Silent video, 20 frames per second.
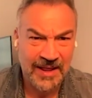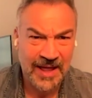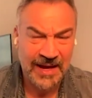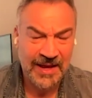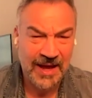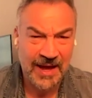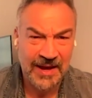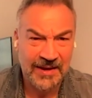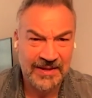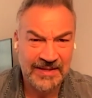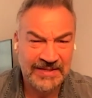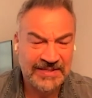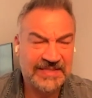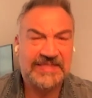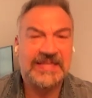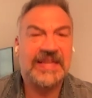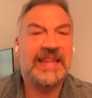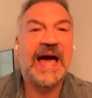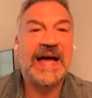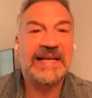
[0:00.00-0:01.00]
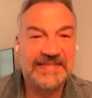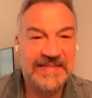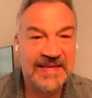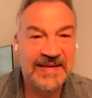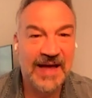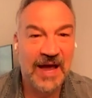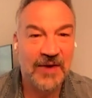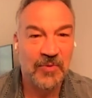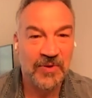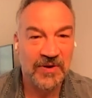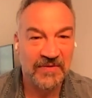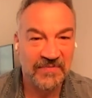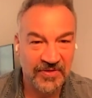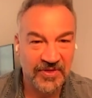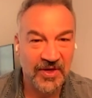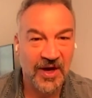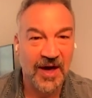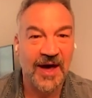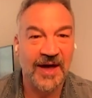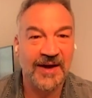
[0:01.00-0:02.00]
Like, this is the last thing I would have
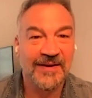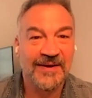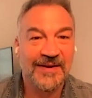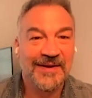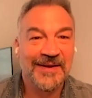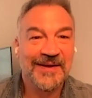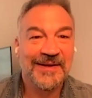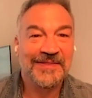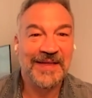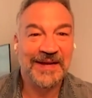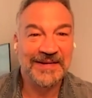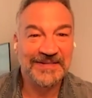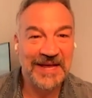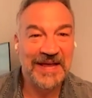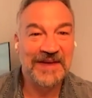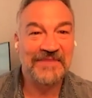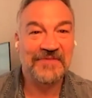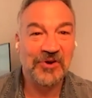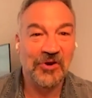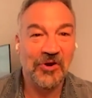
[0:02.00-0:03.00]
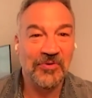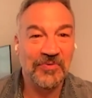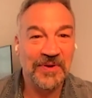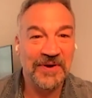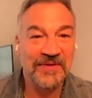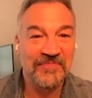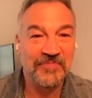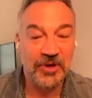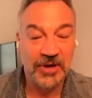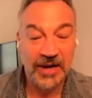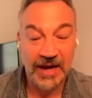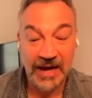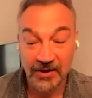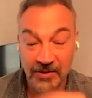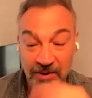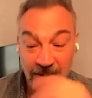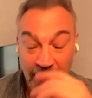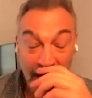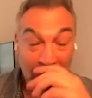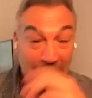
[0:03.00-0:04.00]
thought that Dave Grohl would have put
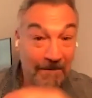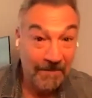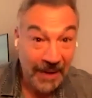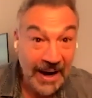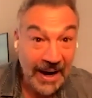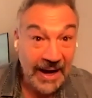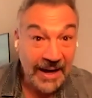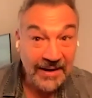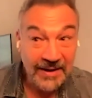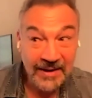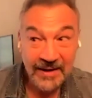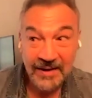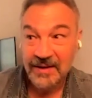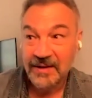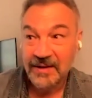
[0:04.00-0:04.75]
out. But